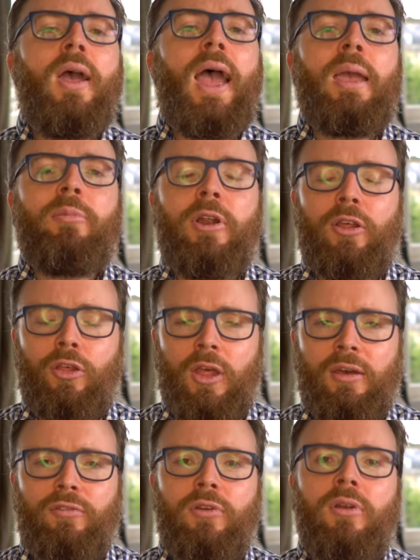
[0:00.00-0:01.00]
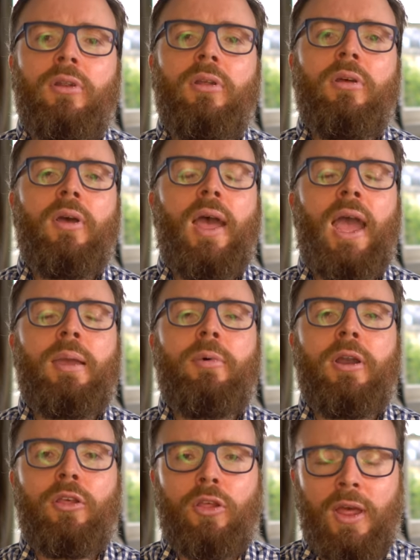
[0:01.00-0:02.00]
A minor 7, A
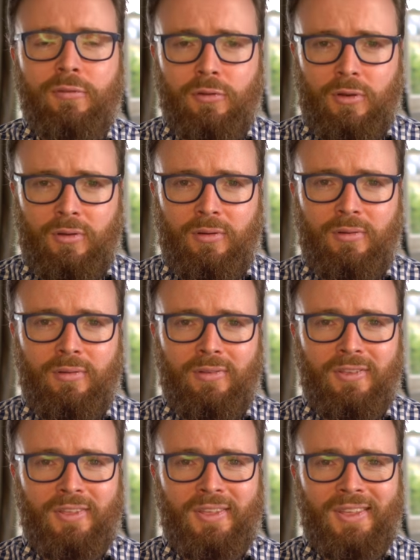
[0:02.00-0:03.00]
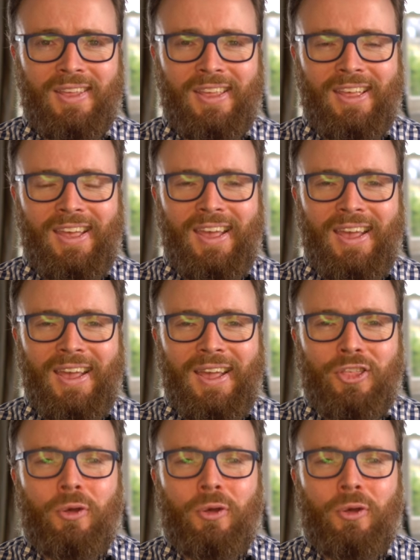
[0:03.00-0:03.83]
minor 7.